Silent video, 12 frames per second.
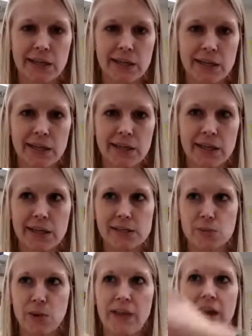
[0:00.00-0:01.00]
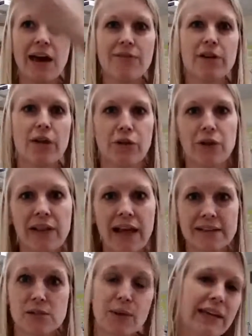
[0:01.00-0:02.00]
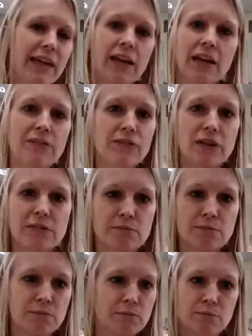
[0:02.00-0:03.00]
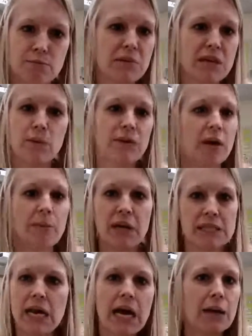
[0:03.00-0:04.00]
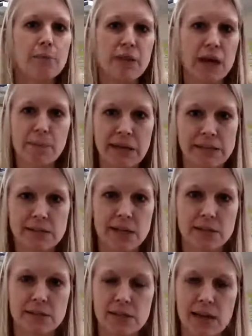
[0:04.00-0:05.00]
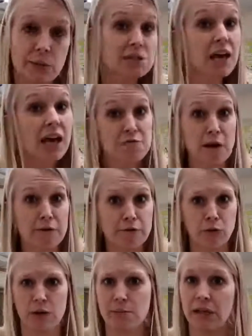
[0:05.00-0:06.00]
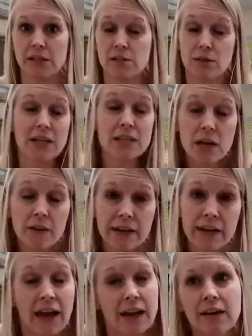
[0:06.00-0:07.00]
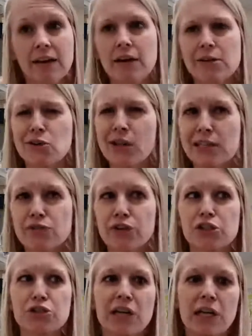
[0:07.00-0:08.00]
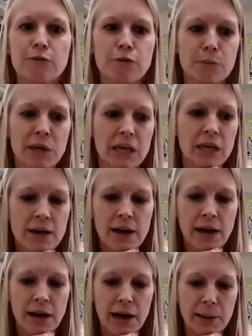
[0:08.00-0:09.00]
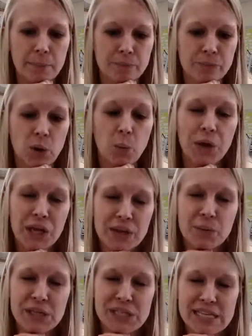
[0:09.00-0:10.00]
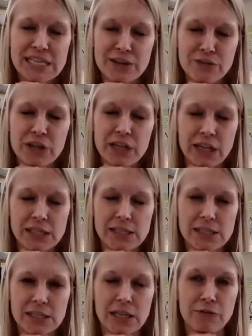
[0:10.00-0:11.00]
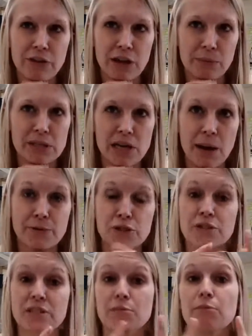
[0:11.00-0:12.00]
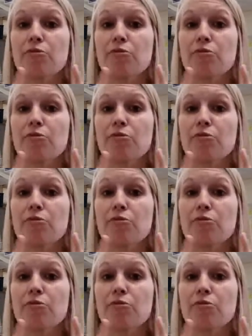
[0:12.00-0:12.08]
is when they have another class so i can't even meet with them at a time that made sense outside of my 40 minutes. So that's all I get. So that's frustrating for me. Um, we we did give the kids and the families options to move back and